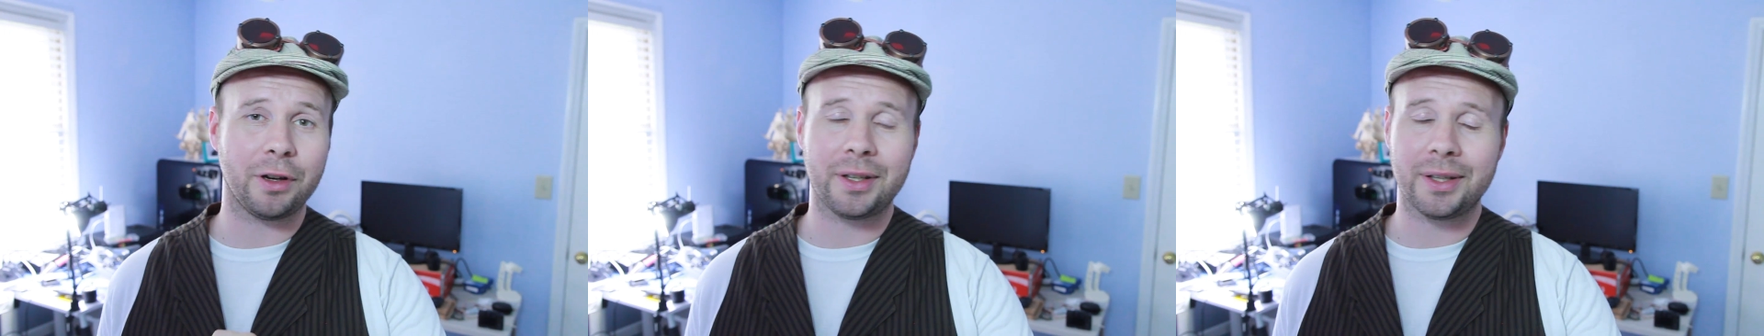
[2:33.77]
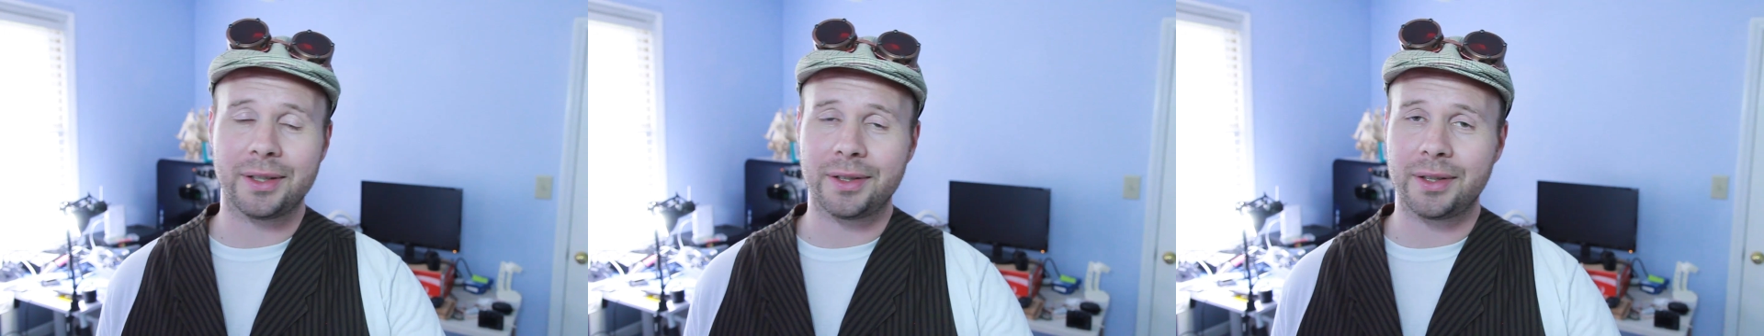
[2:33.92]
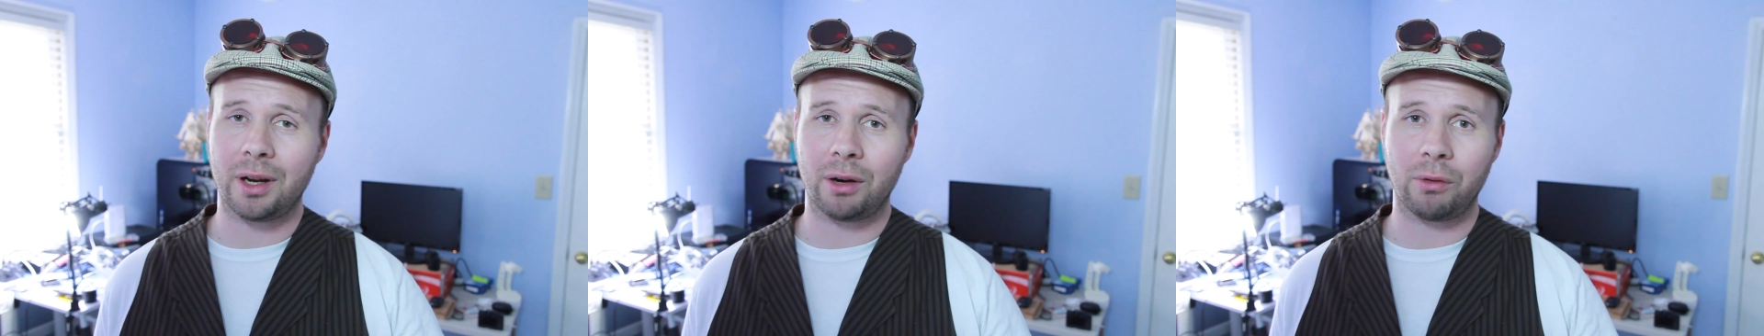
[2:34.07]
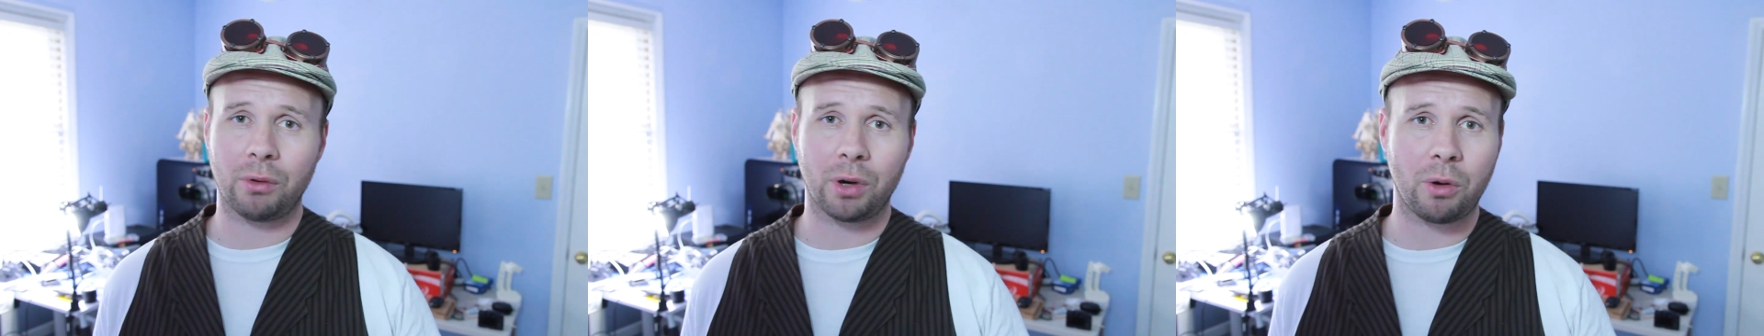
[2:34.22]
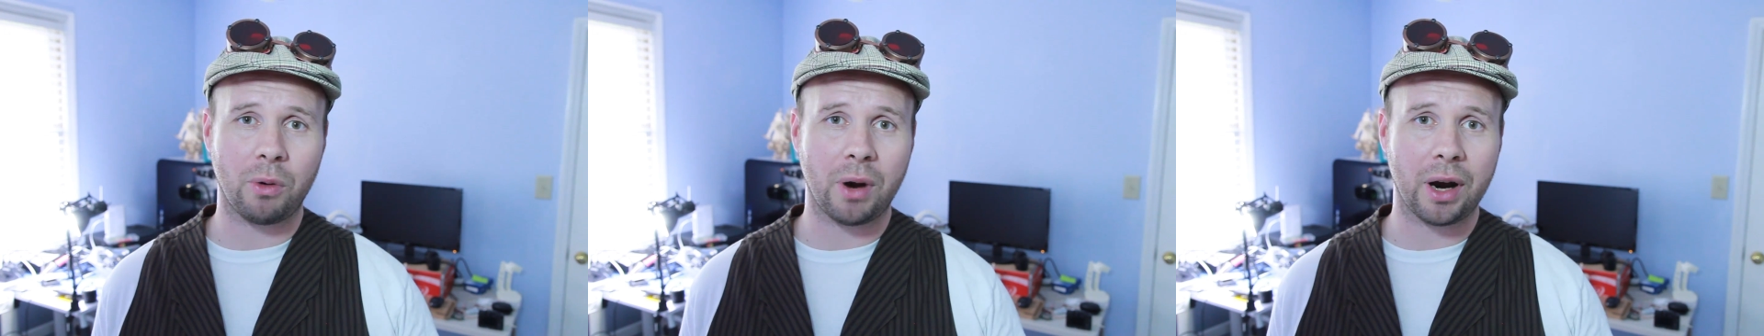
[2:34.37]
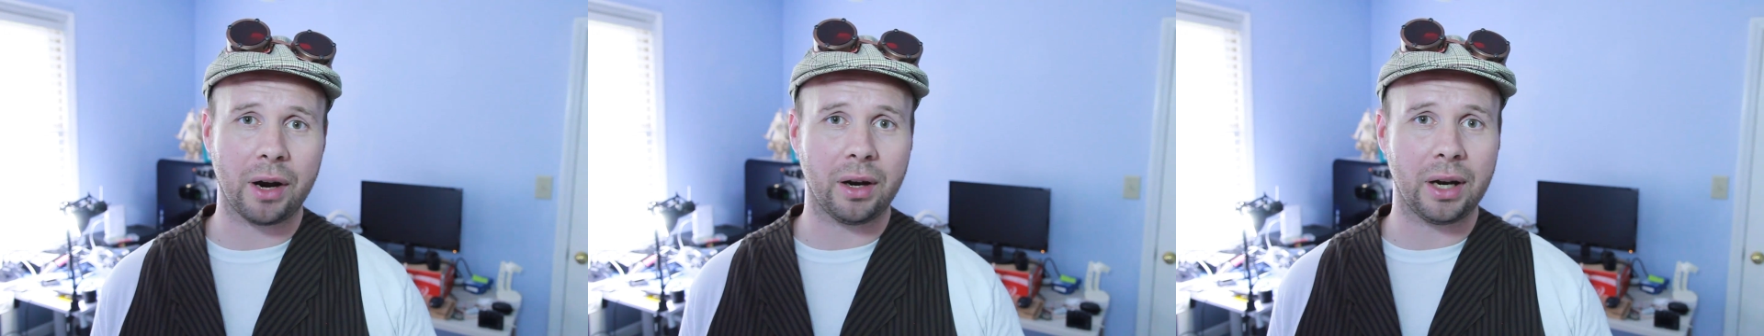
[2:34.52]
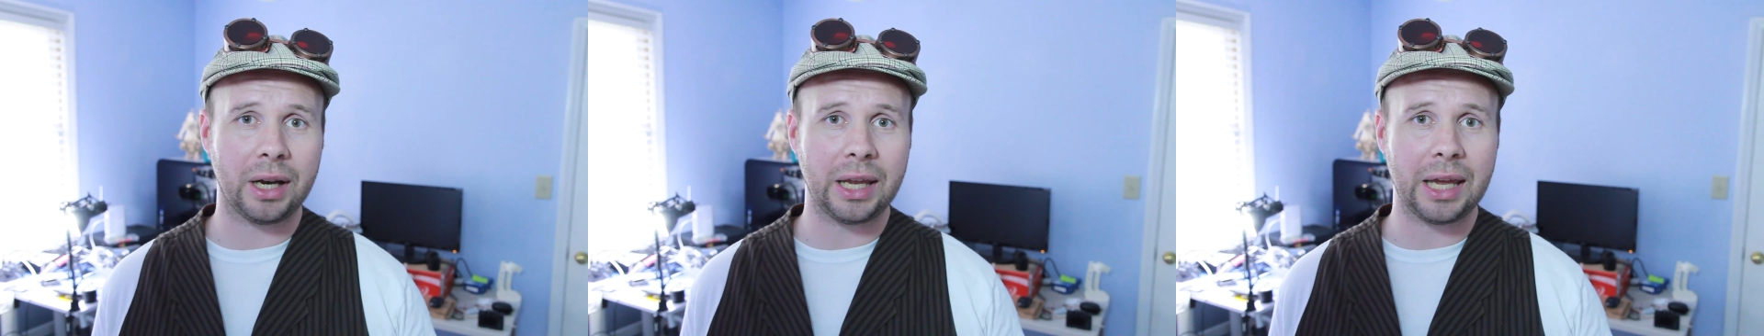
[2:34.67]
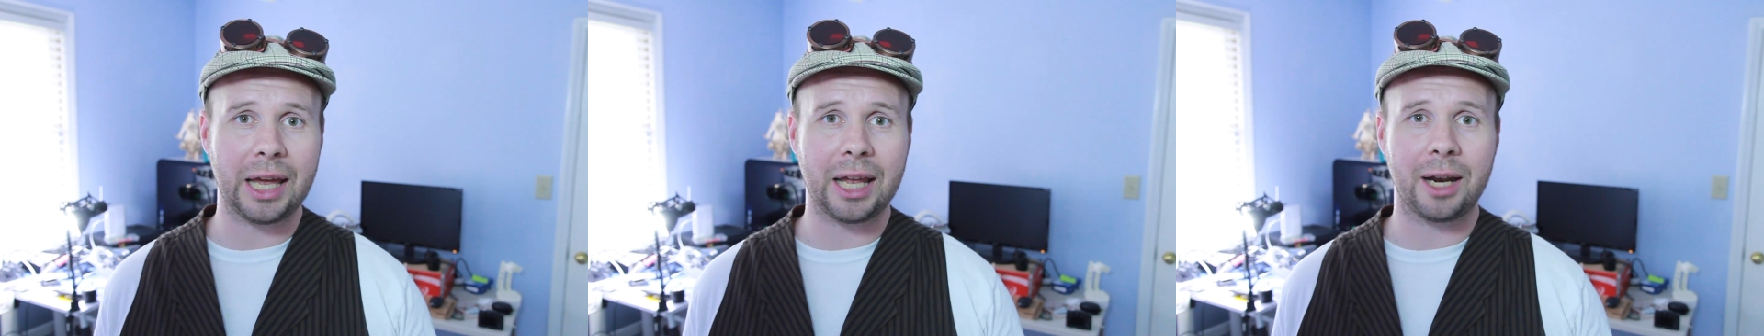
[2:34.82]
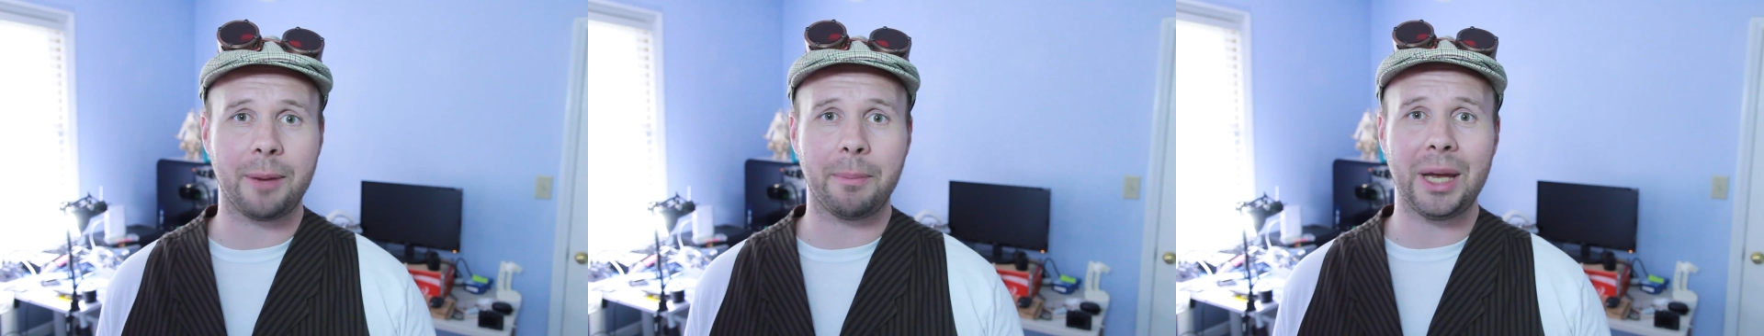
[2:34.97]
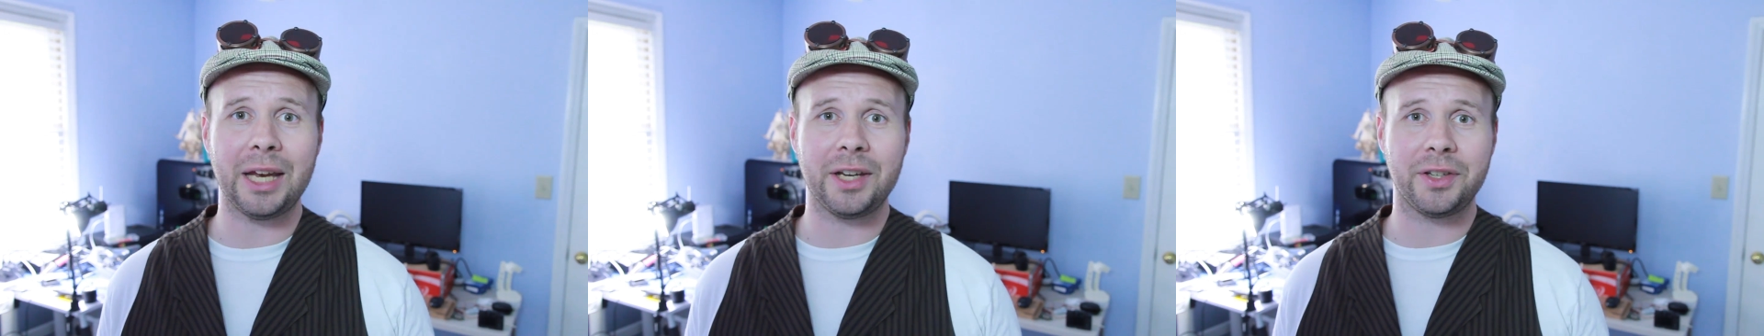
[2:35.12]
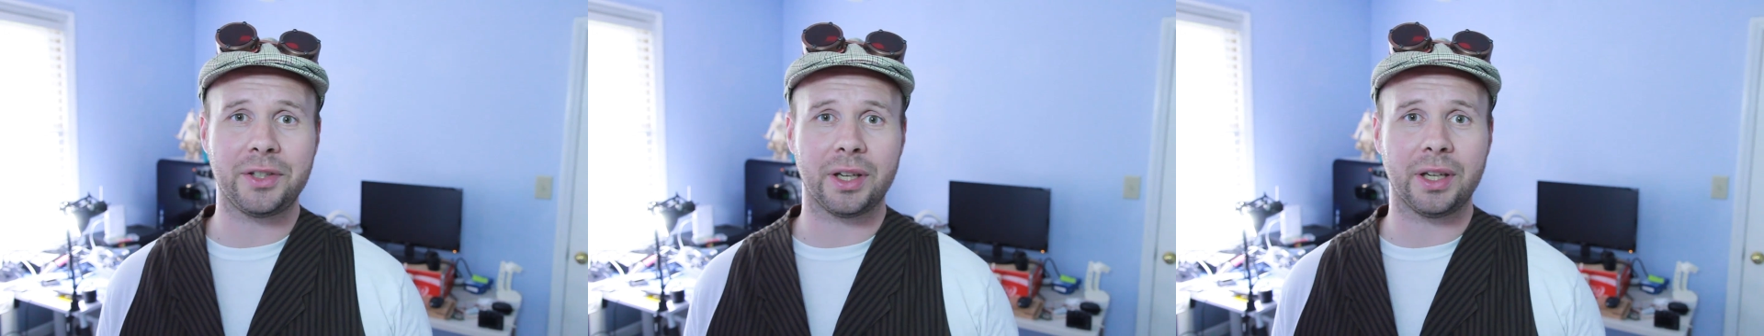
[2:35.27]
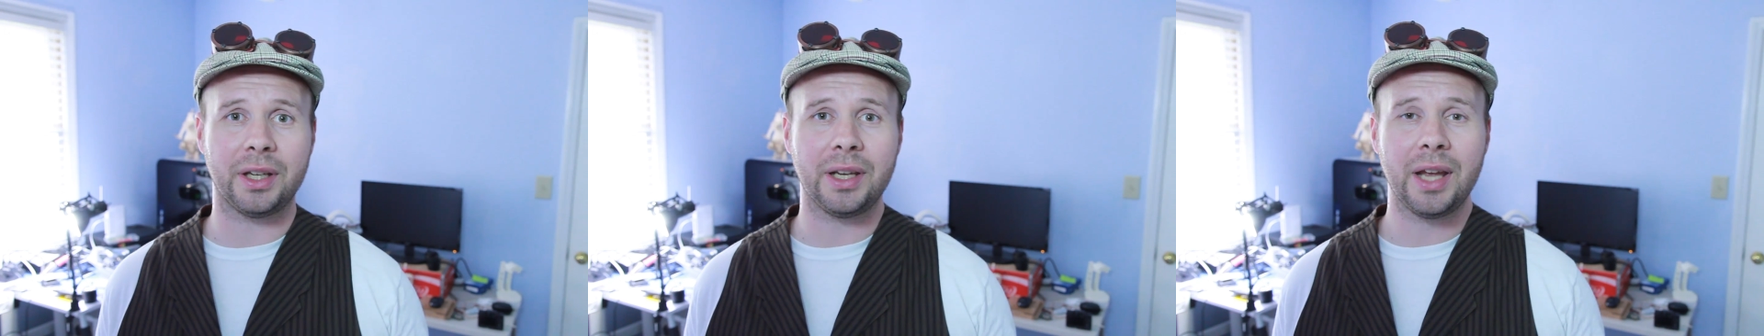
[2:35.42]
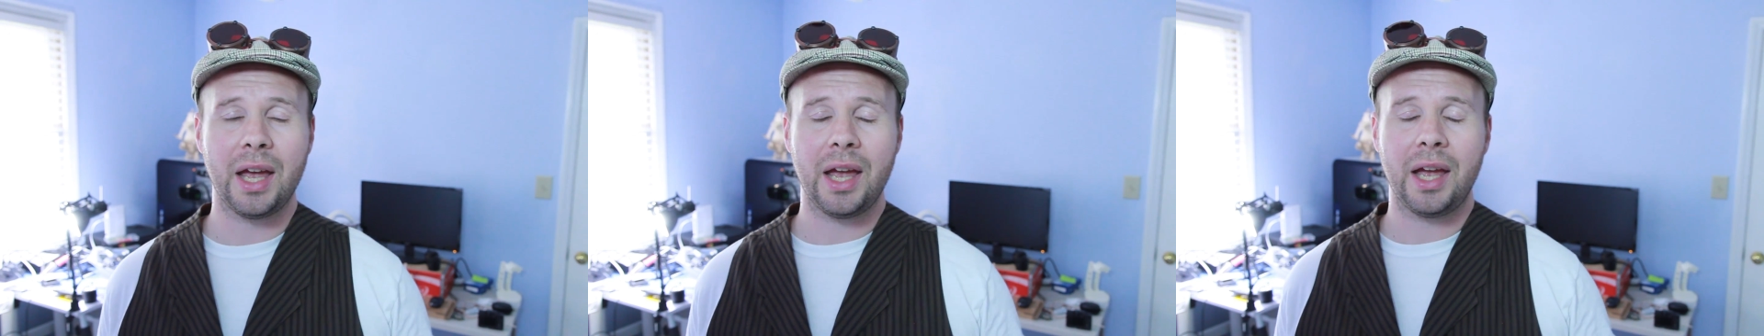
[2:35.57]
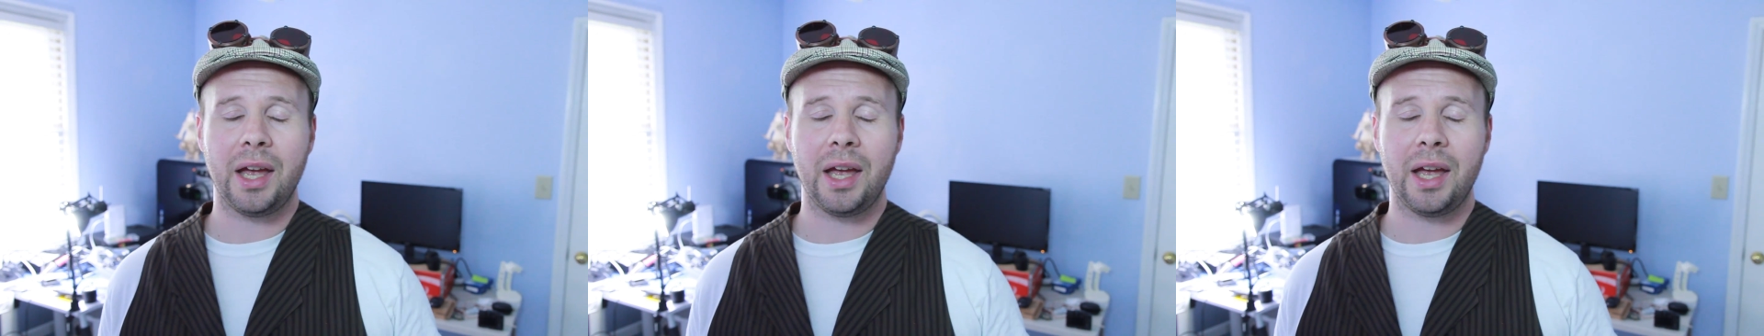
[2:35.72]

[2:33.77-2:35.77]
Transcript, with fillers: does not require any animation.